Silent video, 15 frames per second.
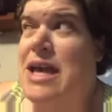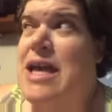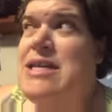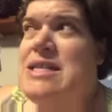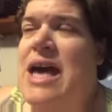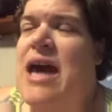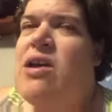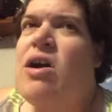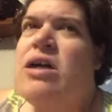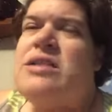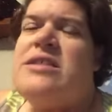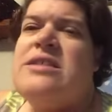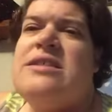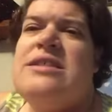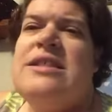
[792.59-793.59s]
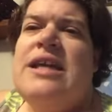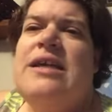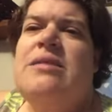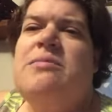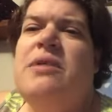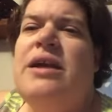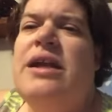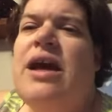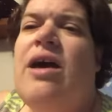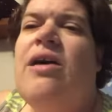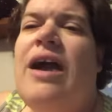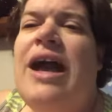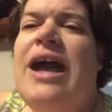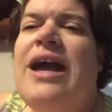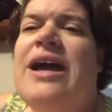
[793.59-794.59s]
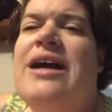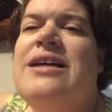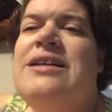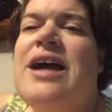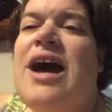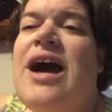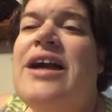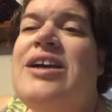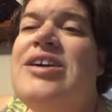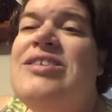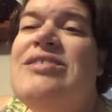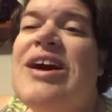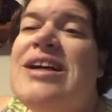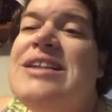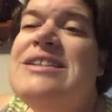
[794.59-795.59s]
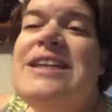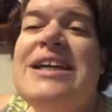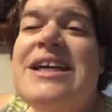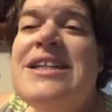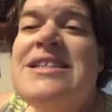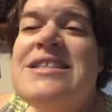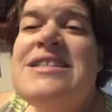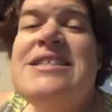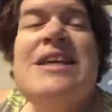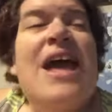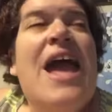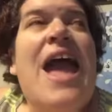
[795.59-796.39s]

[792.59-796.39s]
is at Autzen Stadium right now, and I could have gotten tickets.